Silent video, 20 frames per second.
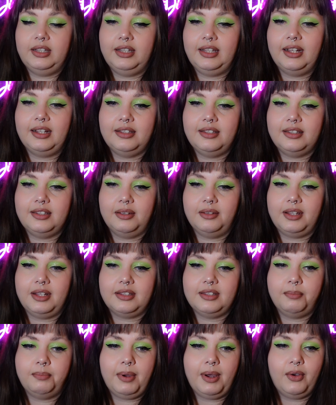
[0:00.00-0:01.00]
that's
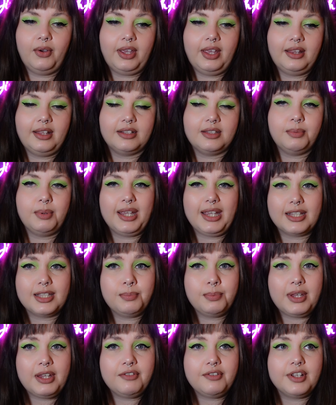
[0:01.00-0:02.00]
that's about it. That's my
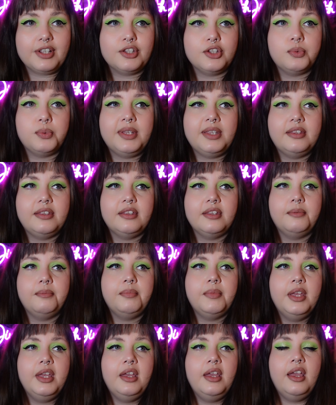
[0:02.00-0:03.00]
experience with them.
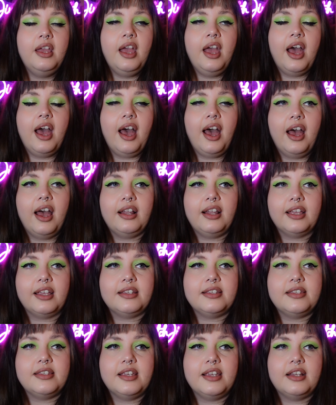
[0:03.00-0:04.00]
Uh, like I
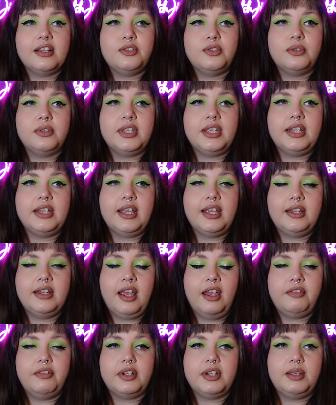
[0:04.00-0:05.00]
say, I don't think they're
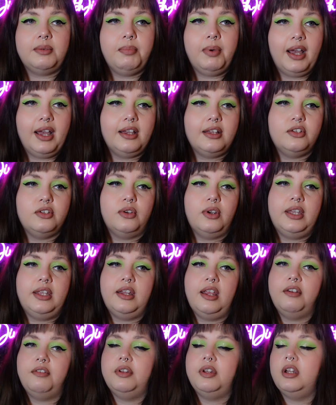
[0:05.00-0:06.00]
inherently bad or
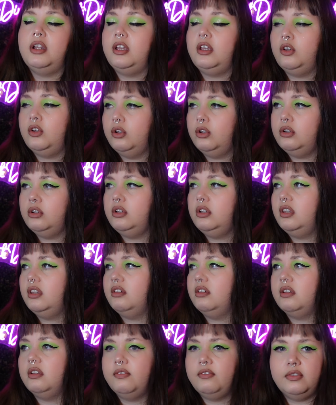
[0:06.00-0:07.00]
inherently good.
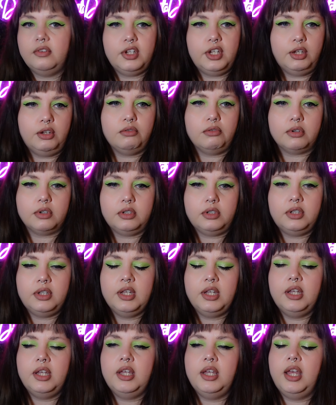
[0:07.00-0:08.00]
They're neutral.
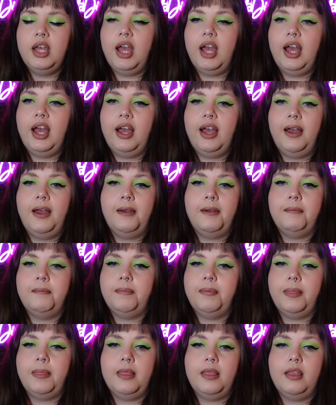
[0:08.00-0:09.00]
Uh,
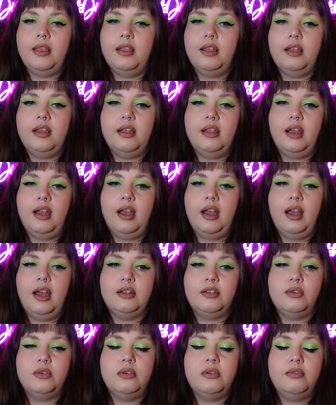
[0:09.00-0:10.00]
I
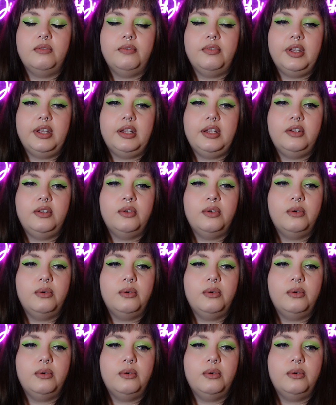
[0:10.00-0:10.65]
don't really know